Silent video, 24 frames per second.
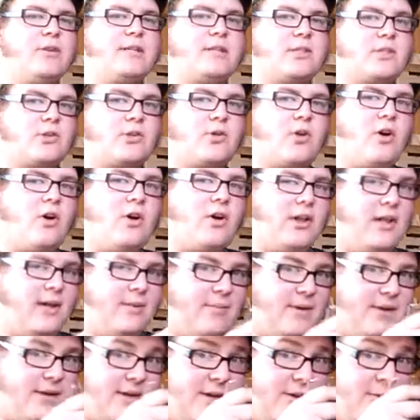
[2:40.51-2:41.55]
strongly,
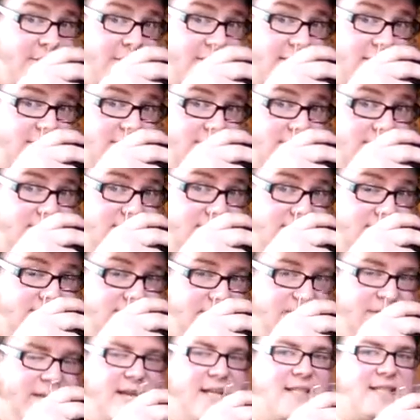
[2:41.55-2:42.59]
but it always
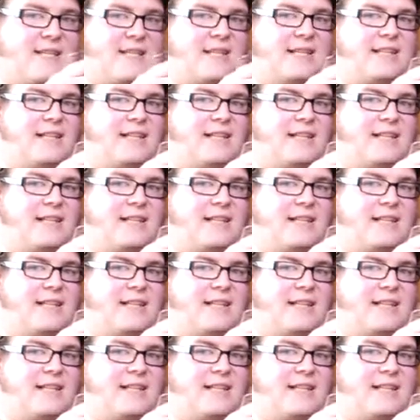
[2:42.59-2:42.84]
has that